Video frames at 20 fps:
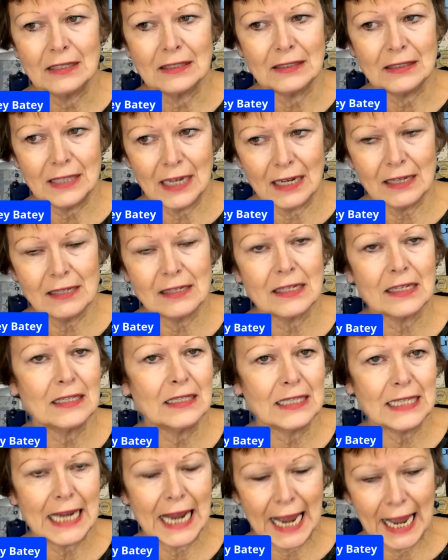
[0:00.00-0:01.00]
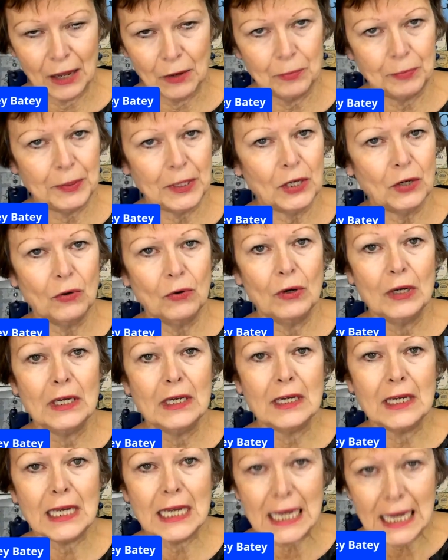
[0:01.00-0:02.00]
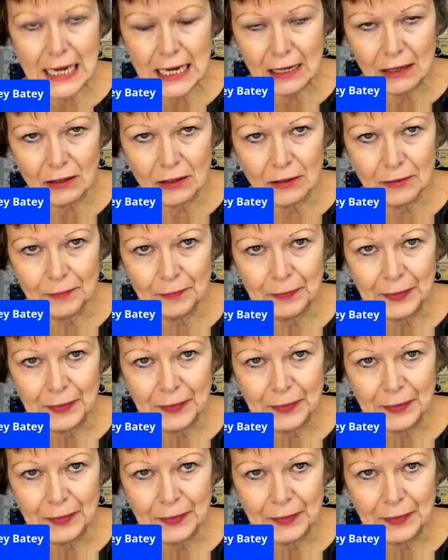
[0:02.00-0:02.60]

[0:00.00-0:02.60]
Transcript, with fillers: doesn't help you heal.